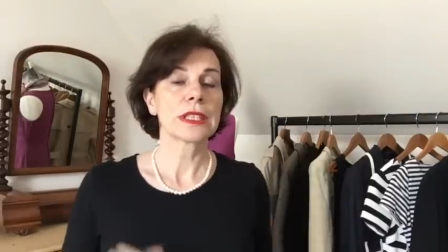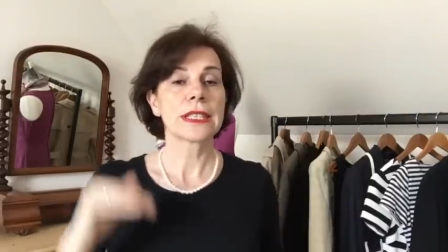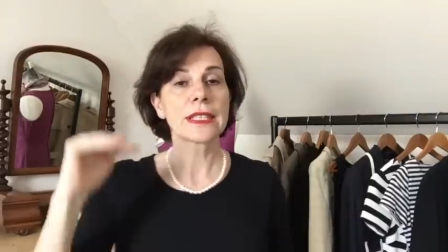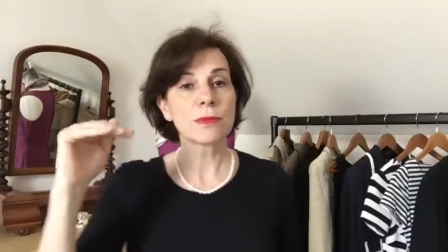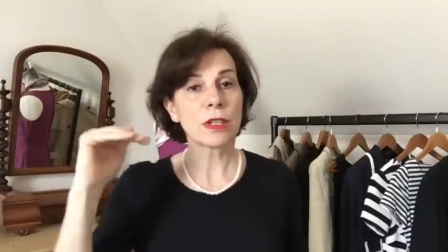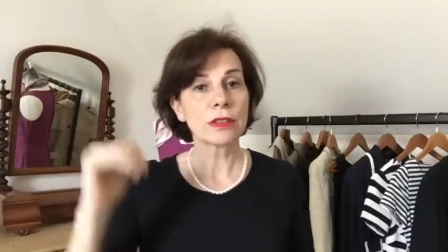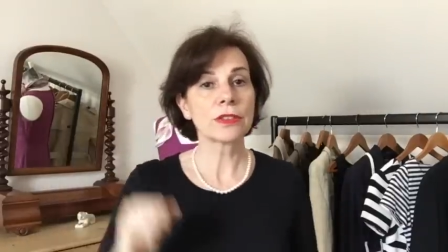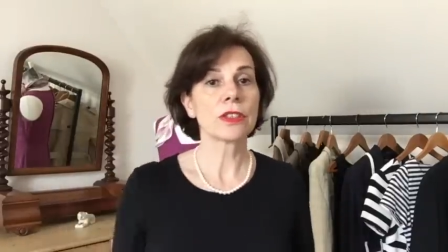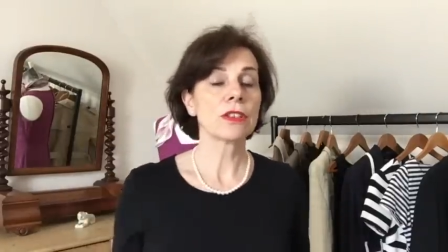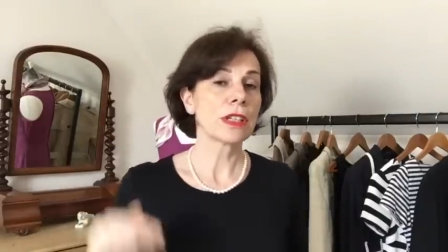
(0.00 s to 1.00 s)

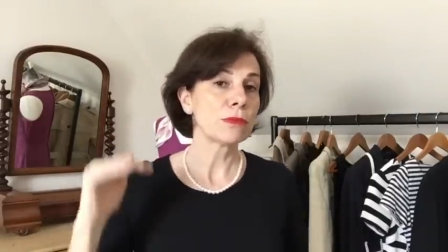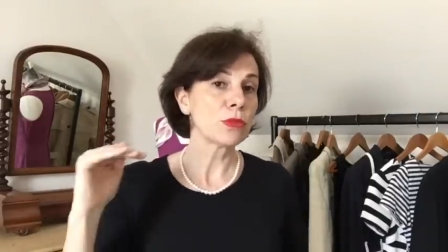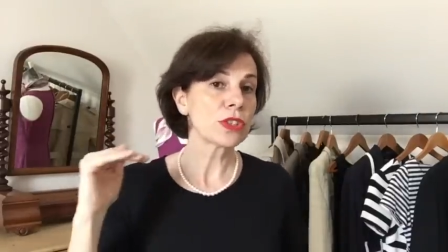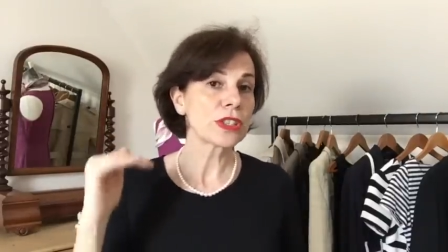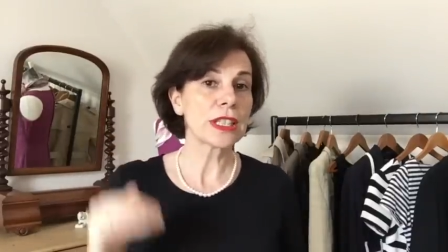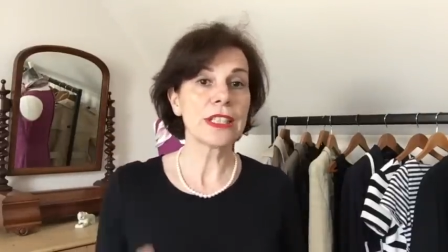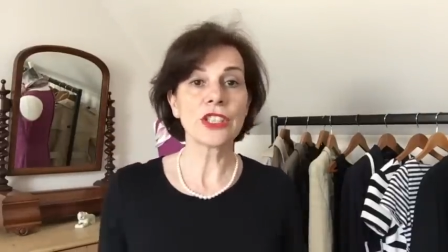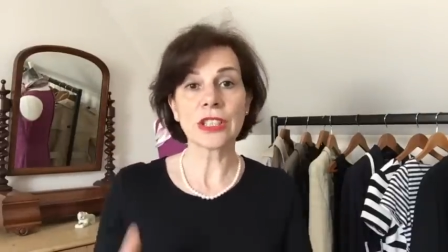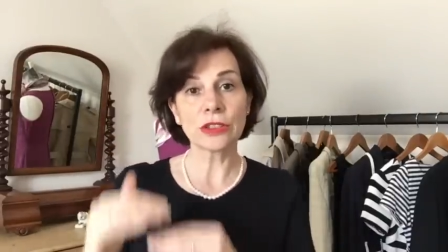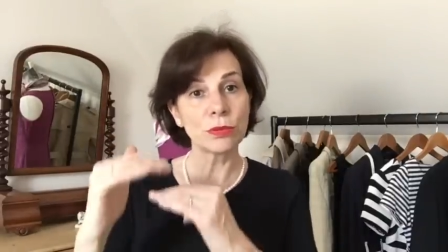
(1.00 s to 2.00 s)
smarter and more
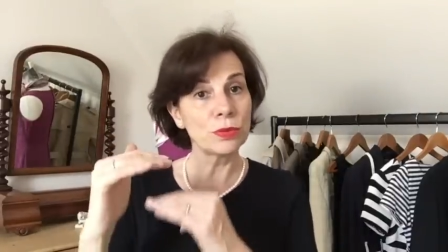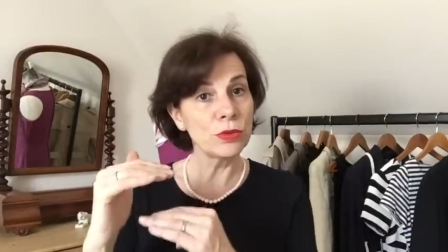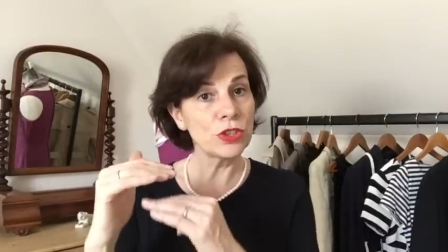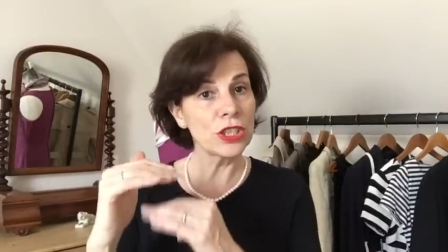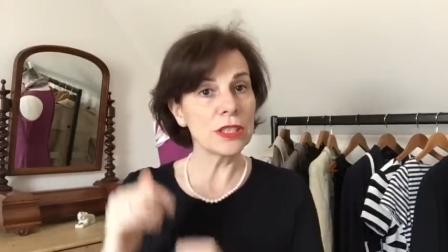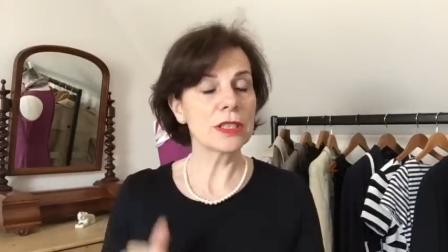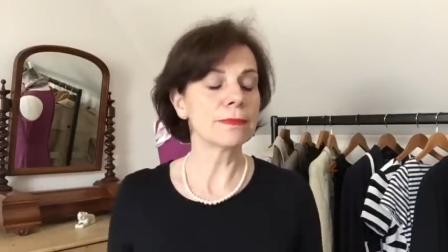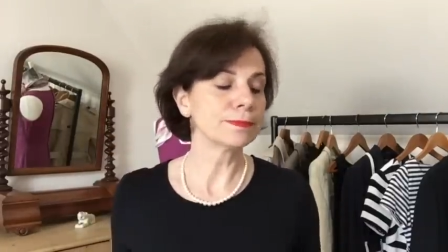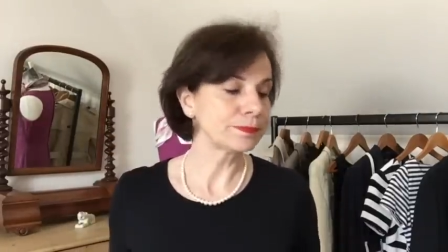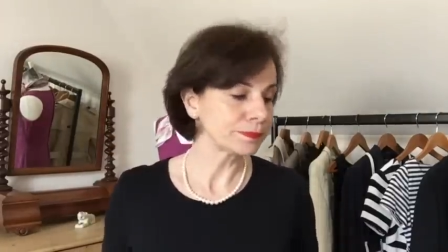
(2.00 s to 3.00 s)
stylish than the blue jeans.